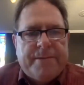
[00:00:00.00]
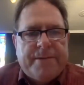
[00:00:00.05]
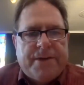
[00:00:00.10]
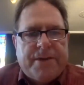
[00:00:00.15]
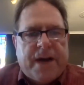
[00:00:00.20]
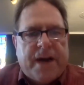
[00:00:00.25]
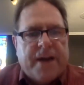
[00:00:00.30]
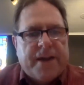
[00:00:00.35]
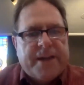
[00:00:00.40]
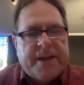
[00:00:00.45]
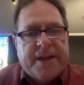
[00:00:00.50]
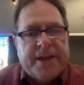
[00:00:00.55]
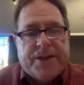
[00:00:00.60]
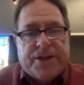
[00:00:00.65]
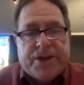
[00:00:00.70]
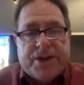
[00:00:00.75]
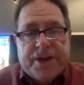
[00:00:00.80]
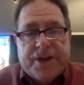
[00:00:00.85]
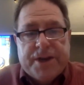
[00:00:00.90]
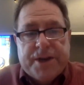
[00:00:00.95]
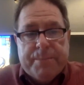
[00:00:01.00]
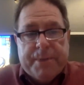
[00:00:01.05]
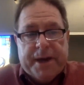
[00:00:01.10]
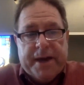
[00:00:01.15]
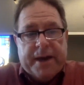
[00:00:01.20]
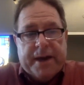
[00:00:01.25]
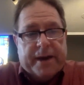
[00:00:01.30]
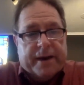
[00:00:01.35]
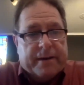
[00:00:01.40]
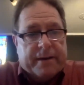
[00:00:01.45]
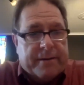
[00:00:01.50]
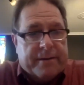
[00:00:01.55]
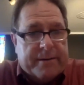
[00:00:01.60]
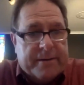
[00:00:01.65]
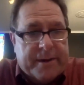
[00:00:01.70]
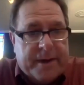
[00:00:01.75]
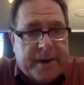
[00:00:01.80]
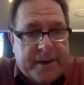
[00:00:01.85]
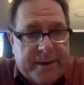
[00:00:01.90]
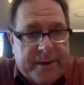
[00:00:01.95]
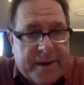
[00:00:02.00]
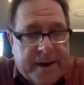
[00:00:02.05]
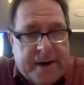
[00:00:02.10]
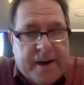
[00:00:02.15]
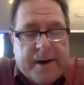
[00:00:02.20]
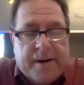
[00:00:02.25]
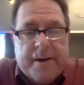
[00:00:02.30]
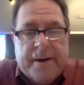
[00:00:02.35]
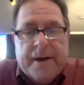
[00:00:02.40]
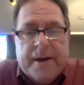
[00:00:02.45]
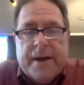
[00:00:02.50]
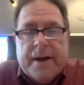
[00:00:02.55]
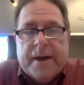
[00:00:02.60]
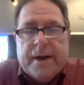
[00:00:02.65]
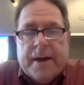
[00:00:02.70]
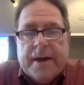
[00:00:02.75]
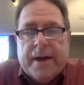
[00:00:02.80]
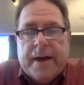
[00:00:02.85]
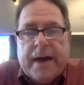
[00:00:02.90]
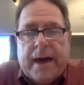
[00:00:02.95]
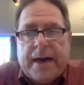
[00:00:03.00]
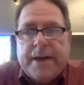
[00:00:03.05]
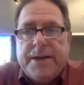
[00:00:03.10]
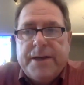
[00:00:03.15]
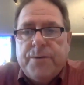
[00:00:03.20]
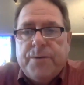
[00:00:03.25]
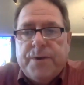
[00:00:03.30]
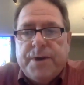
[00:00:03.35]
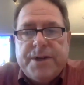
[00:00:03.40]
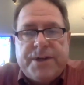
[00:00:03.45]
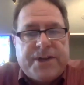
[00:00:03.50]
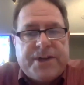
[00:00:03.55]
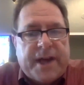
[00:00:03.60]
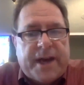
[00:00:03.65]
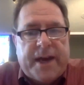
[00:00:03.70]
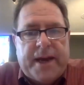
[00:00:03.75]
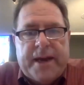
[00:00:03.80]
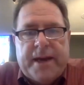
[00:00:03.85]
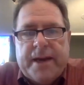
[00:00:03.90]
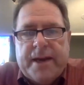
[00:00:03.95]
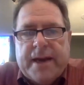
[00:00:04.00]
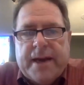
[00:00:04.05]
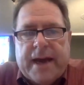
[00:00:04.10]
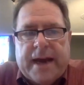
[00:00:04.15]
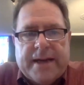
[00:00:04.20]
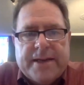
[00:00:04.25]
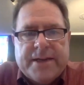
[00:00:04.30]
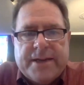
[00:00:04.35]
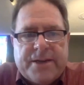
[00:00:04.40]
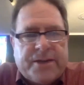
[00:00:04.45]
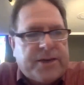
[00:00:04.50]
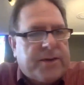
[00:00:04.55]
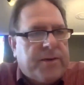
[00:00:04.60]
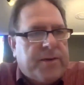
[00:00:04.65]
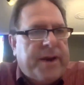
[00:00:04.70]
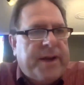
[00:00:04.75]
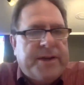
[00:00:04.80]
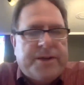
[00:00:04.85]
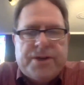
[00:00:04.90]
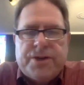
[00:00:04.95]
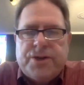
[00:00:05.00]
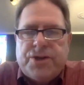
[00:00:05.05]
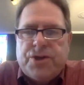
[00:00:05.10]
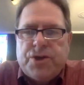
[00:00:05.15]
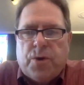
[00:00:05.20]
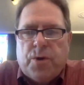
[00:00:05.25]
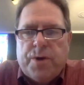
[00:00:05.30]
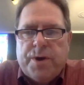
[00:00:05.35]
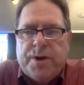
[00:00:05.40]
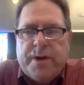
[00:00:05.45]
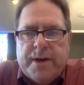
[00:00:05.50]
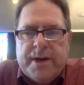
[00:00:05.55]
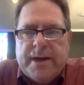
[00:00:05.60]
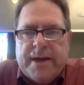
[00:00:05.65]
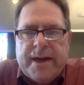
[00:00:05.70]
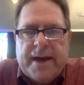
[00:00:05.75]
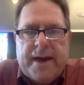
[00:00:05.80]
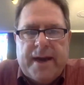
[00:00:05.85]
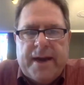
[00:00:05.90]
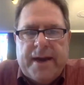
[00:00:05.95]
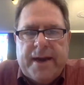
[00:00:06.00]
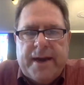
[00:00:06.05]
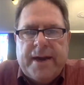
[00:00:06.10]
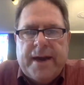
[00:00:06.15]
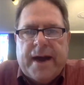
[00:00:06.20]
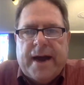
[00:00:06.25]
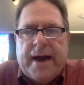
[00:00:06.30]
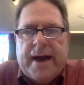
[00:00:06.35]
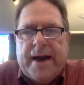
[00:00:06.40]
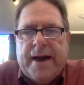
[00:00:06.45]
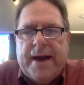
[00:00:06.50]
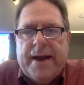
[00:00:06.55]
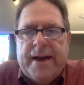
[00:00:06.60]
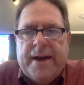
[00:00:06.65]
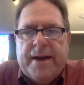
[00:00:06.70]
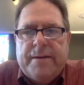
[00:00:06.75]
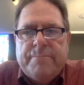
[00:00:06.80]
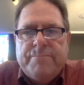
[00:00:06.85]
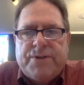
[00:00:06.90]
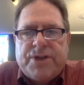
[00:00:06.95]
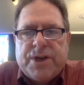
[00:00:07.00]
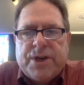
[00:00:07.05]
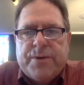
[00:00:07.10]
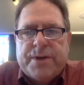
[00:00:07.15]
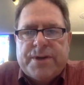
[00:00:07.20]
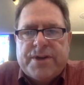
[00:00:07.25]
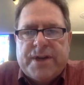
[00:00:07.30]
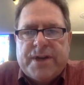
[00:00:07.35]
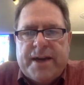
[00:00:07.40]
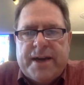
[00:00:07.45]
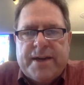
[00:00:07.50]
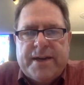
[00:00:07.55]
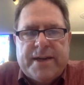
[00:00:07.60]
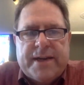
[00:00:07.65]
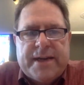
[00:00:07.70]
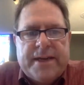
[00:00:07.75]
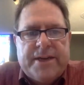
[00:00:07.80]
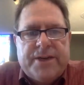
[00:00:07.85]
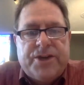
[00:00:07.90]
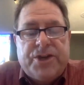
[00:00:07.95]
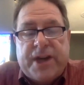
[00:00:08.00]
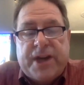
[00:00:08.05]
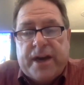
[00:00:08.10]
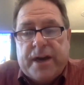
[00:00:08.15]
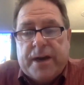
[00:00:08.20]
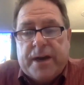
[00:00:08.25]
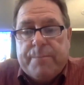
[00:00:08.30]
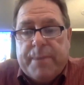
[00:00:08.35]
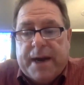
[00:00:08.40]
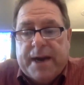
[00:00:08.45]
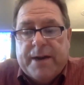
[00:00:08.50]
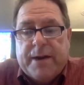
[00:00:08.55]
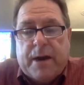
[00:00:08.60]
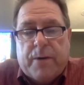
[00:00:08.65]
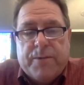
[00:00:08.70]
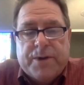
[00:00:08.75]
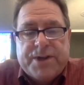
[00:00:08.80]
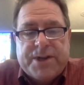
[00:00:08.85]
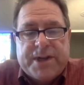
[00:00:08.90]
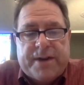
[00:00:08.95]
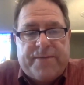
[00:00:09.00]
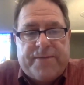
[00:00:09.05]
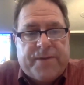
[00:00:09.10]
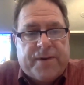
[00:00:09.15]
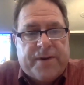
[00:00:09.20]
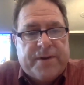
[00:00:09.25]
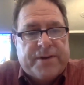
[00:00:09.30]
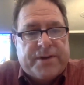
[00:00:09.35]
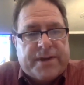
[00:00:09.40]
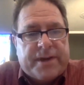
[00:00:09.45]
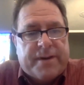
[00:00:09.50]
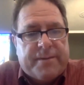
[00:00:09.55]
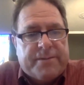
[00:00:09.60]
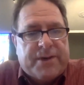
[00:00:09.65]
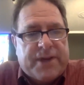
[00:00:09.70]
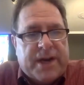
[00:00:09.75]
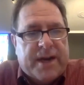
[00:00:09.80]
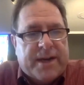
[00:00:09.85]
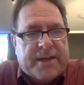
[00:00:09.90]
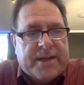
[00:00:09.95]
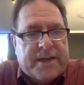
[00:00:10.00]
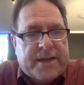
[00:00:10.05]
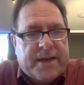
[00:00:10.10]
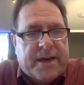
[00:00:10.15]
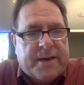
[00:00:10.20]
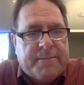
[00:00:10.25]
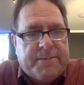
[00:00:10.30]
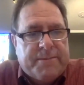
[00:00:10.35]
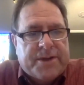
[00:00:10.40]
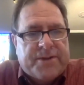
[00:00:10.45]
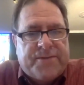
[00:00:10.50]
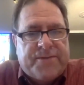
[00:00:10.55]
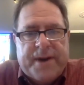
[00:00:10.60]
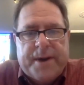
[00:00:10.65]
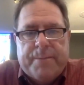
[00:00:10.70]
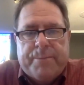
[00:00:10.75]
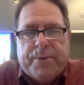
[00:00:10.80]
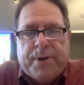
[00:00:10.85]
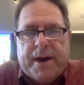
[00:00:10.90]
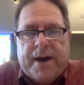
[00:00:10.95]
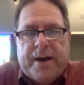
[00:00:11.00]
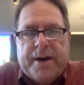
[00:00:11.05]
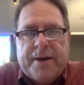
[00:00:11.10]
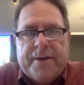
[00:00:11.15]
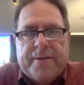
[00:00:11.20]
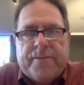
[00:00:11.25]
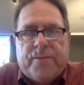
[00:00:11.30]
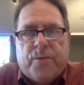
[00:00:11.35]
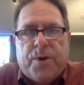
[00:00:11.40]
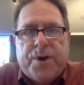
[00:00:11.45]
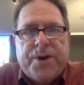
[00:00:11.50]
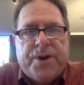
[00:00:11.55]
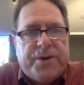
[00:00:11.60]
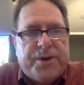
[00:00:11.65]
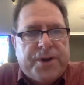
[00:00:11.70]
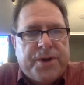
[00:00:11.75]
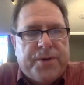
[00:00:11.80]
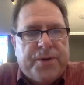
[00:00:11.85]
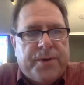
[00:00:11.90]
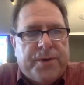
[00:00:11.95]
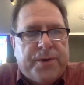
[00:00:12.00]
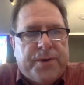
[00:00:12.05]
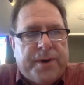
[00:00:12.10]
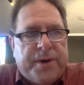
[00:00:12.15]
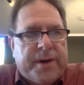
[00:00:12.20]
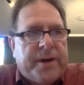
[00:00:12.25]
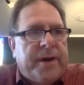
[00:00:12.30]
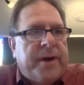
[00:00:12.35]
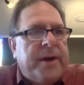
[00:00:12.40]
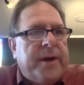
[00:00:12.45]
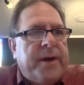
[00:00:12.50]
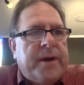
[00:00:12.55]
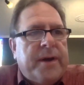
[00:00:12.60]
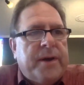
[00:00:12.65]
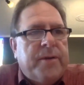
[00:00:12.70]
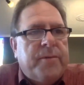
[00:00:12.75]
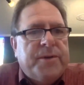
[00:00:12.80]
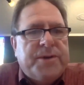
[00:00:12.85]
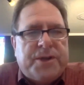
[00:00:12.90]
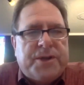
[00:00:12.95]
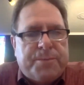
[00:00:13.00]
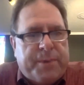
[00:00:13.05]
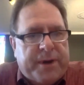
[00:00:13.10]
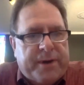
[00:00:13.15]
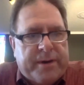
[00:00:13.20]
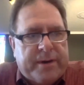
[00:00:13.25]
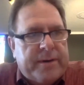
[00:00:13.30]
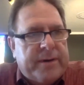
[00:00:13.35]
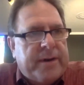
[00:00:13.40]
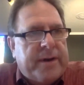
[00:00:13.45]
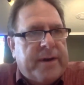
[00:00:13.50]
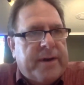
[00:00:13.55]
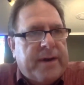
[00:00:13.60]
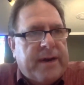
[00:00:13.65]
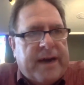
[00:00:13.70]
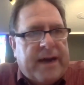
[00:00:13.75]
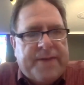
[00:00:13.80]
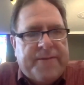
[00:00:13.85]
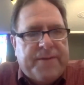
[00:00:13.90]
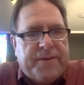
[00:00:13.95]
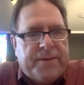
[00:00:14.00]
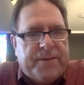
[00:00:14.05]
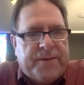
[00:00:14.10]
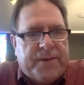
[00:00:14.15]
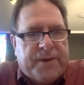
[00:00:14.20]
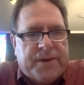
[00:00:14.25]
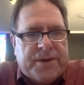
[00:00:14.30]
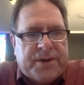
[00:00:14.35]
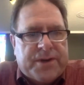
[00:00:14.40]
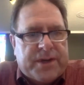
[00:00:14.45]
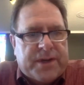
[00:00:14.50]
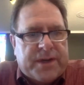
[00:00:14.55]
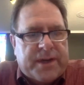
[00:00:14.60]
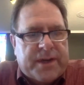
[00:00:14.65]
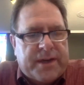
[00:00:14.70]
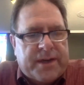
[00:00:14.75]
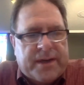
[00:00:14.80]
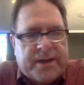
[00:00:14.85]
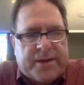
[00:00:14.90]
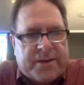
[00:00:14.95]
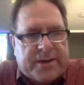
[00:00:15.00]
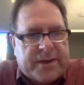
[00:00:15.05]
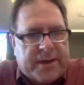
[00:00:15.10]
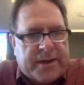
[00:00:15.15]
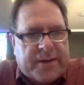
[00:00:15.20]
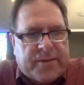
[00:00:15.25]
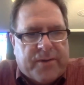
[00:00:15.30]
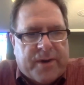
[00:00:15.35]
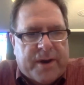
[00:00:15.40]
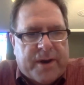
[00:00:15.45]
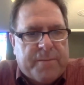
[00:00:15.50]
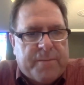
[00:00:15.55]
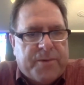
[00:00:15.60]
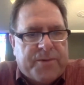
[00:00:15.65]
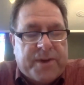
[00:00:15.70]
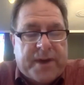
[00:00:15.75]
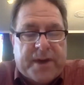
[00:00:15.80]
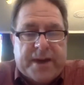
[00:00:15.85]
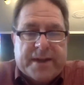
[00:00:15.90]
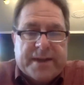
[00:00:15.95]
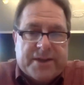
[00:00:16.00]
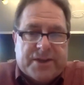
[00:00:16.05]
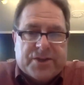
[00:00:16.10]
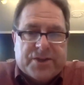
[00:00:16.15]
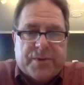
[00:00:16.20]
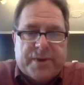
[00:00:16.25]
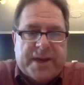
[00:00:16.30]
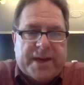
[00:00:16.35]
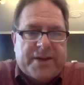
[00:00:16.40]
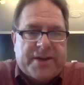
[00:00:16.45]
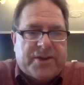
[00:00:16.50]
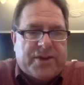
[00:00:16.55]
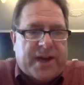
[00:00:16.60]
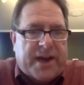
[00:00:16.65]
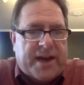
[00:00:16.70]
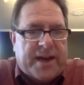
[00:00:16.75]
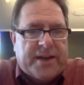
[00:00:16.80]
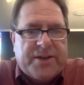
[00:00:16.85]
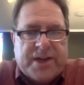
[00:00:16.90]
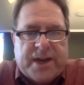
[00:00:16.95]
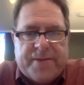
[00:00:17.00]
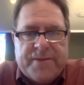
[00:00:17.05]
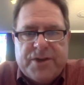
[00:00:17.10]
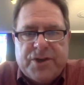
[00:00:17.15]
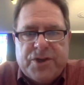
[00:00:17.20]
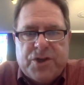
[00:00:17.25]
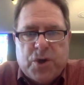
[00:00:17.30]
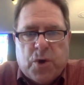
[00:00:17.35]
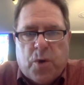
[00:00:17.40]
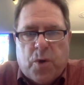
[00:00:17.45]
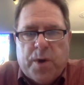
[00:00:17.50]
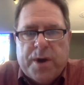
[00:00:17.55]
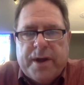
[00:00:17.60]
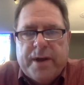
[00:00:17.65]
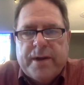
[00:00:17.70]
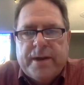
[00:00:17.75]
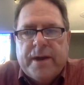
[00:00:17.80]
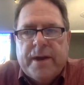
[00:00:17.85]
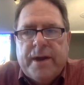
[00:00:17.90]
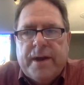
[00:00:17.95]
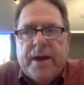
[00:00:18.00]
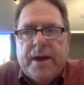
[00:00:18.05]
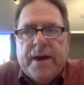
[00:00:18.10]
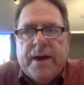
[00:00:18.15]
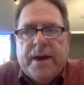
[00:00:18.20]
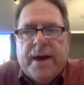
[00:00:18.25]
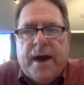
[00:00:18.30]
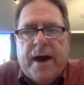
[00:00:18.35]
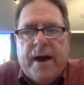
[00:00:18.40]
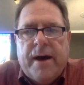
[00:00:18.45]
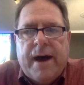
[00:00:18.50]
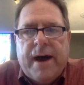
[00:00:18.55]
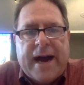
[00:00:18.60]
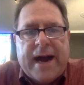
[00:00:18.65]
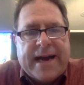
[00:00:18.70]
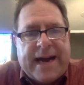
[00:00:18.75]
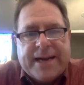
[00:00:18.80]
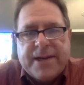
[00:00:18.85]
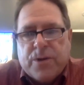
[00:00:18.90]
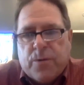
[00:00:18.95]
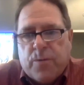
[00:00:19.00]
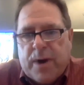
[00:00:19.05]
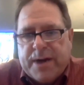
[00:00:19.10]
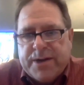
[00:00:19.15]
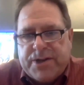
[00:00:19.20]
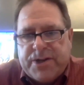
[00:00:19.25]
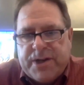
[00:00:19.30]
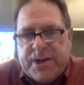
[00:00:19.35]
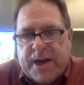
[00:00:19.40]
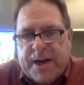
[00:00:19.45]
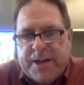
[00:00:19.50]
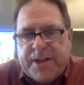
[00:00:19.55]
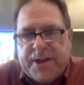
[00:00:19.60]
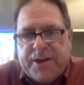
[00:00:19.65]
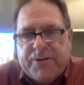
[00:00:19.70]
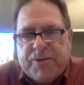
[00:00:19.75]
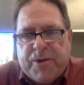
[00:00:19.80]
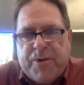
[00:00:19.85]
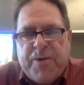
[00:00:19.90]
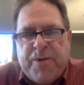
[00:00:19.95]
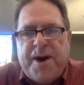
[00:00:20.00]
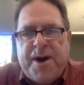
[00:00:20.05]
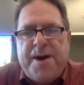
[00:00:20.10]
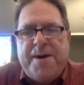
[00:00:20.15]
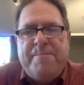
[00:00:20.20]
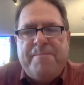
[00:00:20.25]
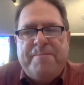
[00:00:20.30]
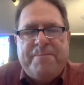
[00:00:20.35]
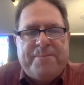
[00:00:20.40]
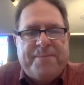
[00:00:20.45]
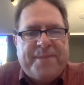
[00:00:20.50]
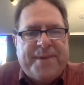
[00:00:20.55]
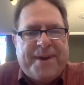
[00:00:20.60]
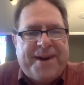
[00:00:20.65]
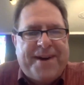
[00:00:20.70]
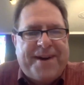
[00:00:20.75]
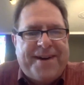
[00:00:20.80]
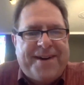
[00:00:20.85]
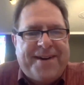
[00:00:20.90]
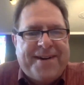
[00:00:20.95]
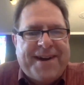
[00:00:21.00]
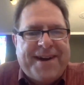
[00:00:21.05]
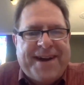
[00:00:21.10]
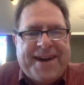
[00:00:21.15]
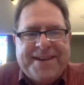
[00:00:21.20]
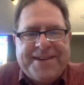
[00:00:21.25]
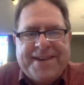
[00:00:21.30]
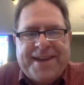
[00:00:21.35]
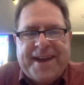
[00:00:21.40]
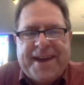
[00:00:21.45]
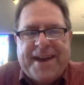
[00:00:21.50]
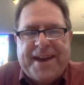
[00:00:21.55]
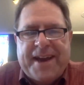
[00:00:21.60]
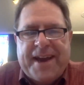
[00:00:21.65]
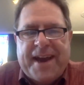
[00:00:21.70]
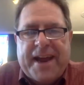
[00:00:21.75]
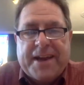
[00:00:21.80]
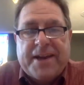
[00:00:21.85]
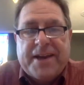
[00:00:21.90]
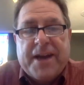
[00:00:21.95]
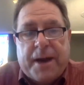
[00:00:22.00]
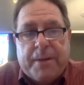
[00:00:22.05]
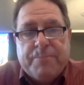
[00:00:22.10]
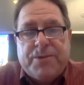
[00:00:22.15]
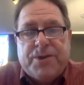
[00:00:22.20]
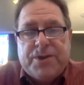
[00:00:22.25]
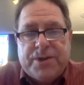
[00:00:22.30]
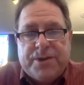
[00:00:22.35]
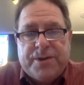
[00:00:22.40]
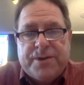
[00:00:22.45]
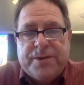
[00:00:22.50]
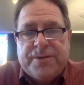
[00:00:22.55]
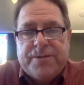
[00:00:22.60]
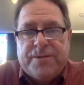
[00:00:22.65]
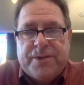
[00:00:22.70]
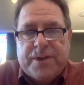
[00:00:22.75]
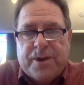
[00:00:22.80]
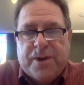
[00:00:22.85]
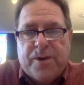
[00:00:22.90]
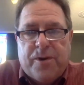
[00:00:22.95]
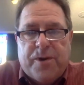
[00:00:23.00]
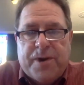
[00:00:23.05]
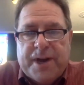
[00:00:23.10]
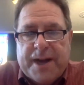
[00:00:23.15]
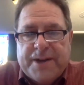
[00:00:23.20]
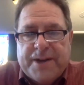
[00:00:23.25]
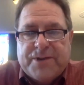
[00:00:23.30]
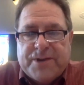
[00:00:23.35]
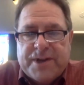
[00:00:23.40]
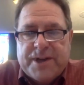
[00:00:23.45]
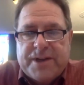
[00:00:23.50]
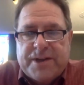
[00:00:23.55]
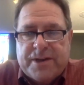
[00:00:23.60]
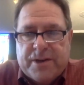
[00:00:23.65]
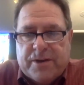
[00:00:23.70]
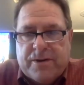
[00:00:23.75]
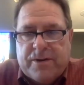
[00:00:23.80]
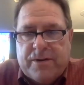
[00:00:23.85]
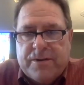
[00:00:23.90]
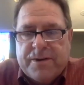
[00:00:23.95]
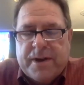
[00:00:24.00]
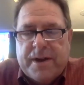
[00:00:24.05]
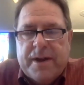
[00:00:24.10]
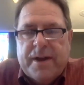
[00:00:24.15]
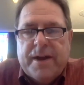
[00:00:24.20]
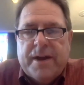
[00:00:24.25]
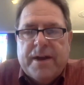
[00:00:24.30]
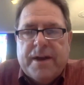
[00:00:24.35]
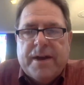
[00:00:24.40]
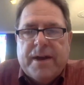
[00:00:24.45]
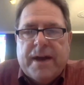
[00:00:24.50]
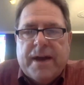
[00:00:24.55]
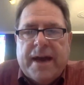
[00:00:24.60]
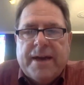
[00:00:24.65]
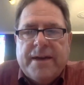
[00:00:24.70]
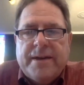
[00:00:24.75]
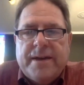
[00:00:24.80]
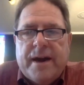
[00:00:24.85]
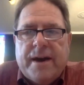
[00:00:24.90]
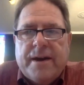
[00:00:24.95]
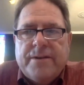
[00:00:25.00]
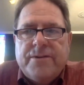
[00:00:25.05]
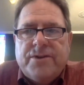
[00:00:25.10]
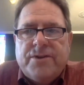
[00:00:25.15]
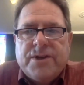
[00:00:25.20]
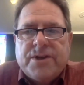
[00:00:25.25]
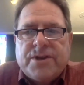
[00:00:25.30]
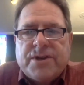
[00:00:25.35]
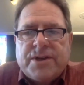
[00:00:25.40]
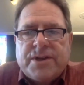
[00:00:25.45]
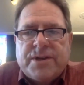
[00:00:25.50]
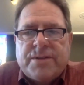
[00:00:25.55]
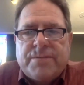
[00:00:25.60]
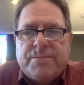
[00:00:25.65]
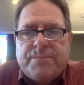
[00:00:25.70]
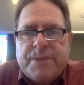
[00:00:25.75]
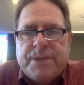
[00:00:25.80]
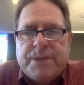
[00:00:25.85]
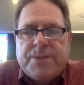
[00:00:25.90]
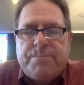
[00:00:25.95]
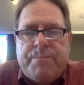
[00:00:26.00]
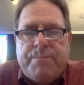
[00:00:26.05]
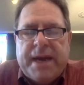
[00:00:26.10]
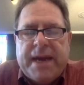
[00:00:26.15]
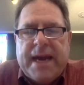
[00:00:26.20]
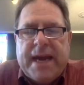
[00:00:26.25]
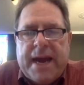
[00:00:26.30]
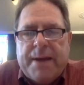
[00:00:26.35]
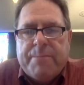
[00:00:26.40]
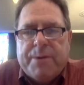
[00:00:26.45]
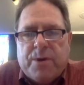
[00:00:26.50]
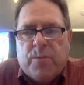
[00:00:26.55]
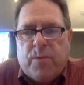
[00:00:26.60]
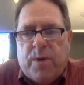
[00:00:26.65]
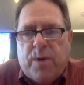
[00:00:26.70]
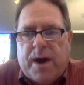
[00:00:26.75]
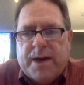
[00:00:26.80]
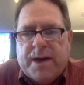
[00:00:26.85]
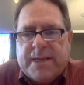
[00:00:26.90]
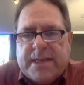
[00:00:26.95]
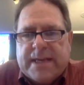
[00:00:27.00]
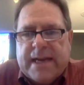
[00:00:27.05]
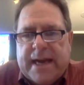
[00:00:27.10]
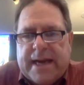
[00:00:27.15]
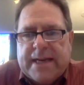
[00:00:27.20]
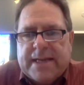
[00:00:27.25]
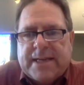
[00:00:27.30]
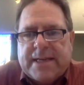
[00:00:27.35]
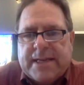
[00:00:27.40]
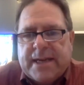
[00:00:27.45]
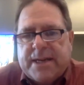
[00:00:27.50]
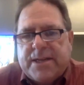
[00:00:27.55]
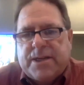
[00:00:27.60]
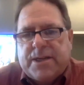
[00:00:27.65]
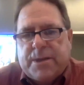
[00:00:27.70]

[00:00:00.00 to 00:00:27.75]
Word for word: Jonathan, yeah. good to be here. And uh, yeah. I do want to say, guys, it's great to join you today. I am so excited to get to share, but I, I, want to say first, Jonathan, I'm just very proud of what you're doing with Spirit and Life University. It's an incredible thing, this three day challenge. I've enjoyed it. Uh, I got to watch Jonathan grow up uh, and, and, and come to the Lord as an adult and uh, just just being able to watch that is such